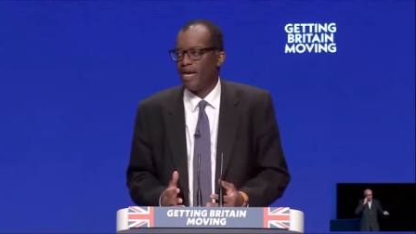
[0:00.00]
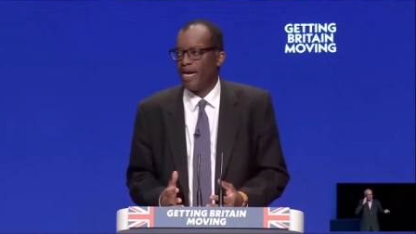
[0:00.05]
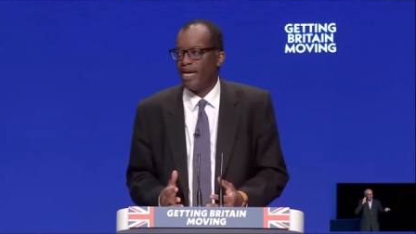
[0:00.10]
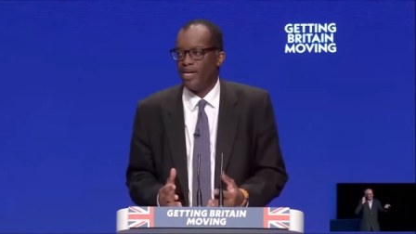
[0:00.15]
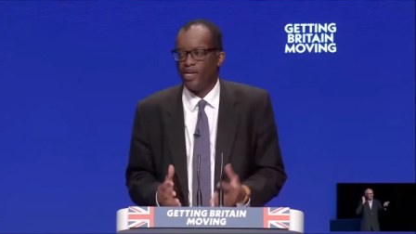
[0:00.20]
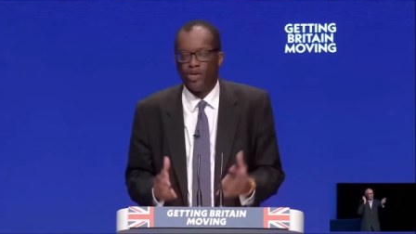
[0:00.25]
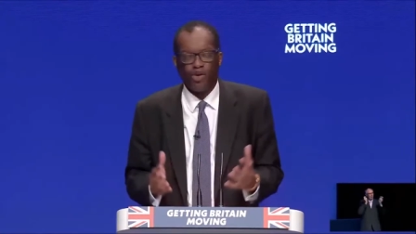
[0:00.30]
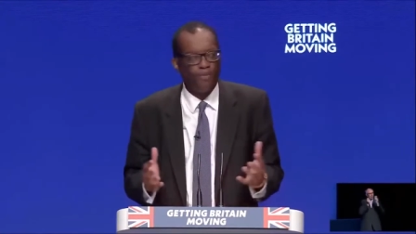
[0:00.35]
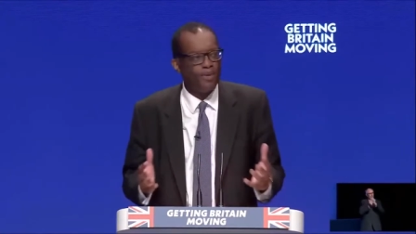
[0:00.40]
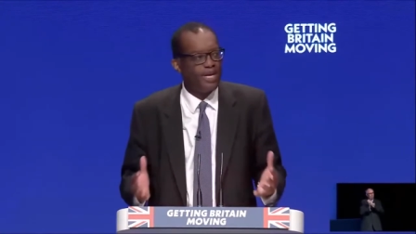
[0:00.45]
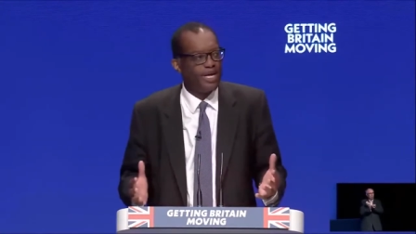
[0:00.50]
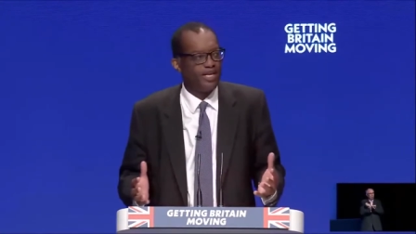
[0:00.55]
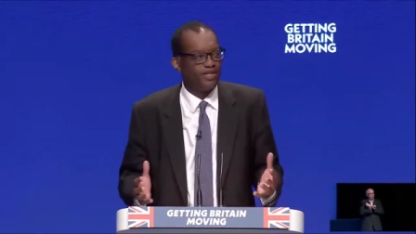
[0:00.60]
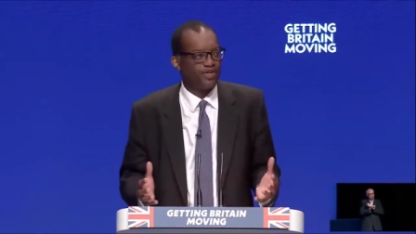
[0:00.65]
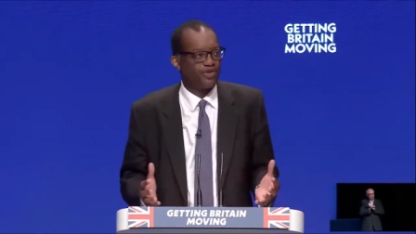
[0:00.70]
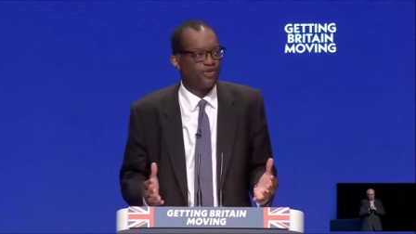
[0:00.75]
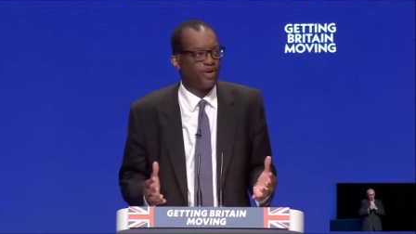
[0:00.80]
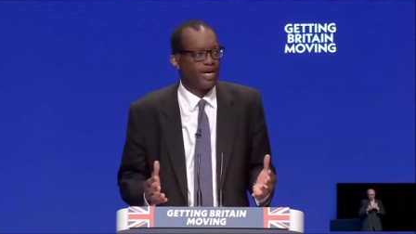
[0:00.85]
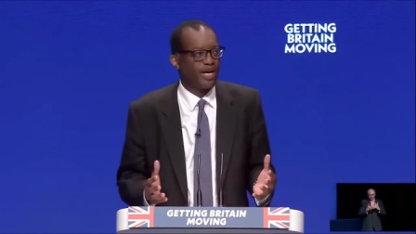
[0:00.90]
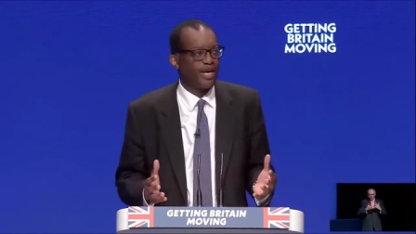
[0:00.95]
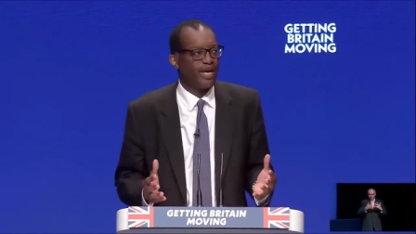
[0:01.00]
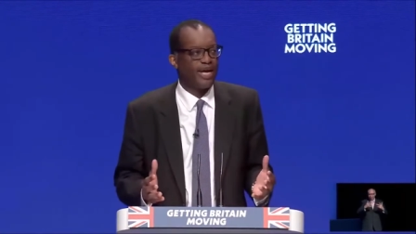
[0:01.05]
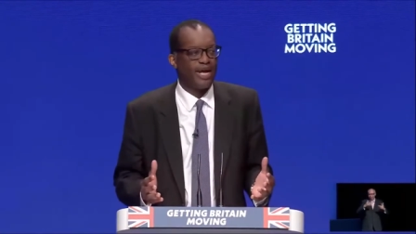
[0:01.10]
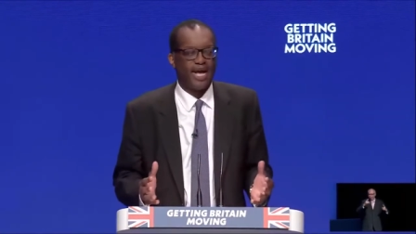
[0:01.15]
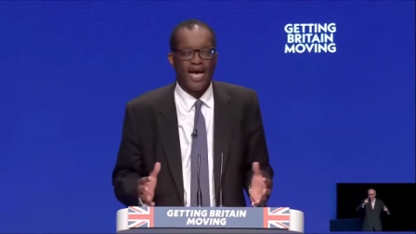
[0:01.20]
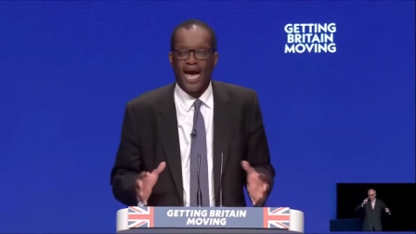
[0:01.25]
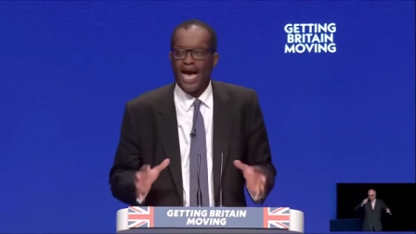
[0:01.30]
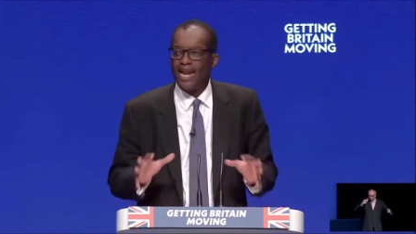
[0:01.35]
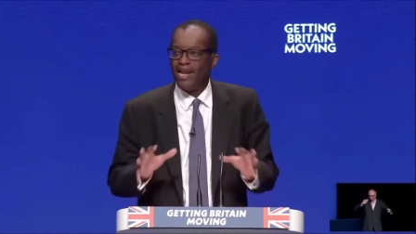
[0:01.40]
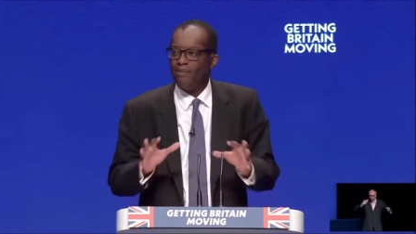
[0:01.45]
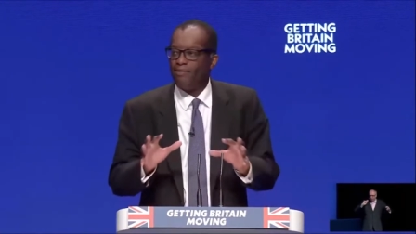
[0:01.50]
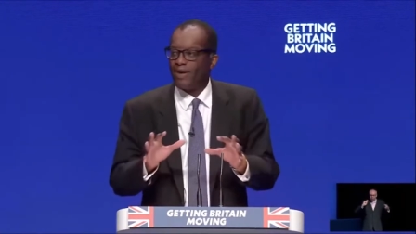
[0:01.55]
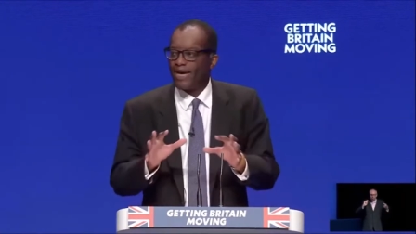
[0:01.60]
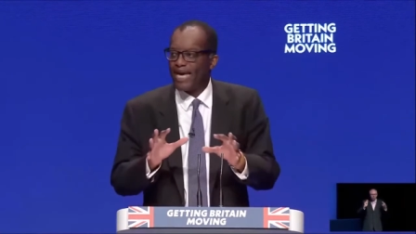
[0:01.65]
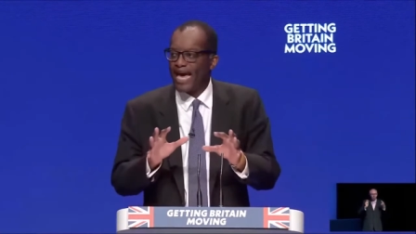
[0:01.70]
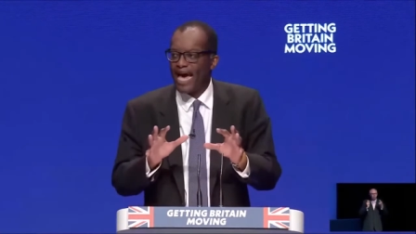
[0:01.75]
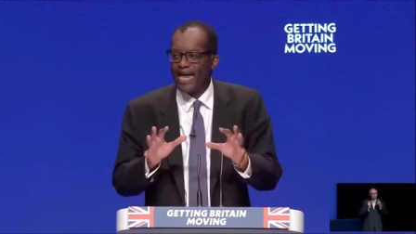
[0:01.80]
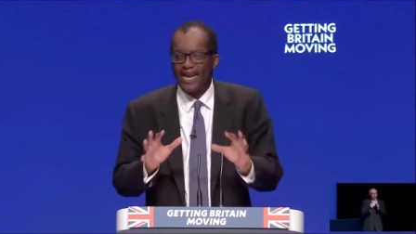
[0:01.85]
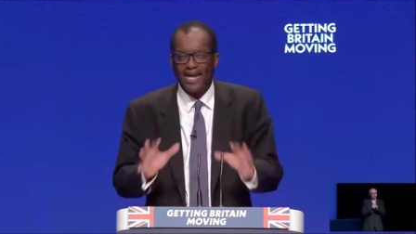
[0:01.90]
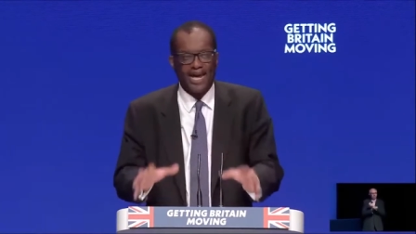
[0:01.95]
in human history, and it
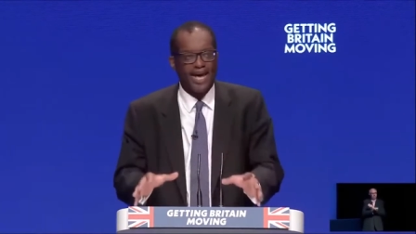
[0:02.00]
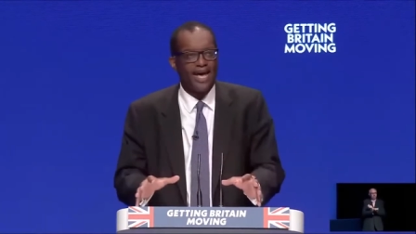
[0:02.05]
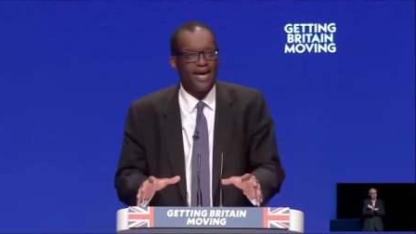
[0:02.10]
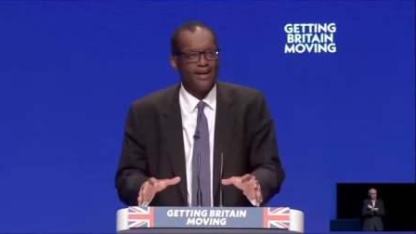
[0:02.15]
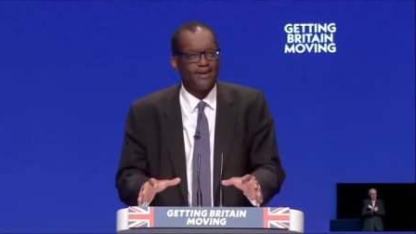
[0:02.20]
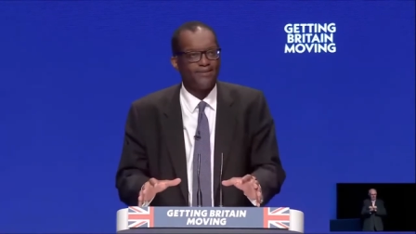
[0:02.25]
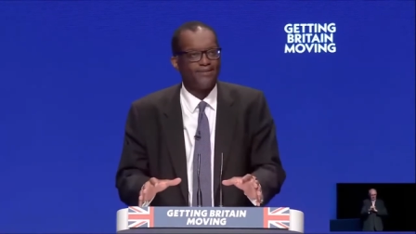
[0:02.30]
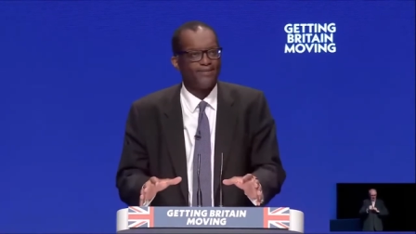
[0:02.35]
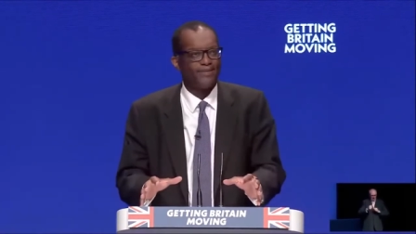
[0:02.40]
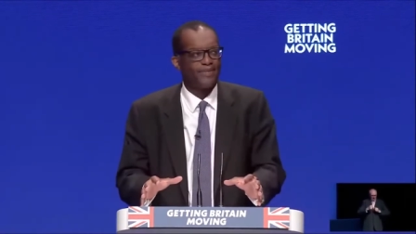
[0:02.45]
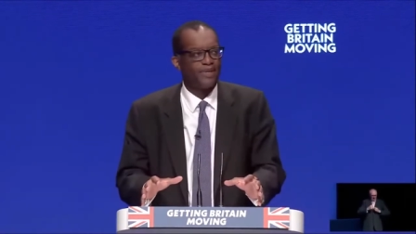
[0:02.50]
began here,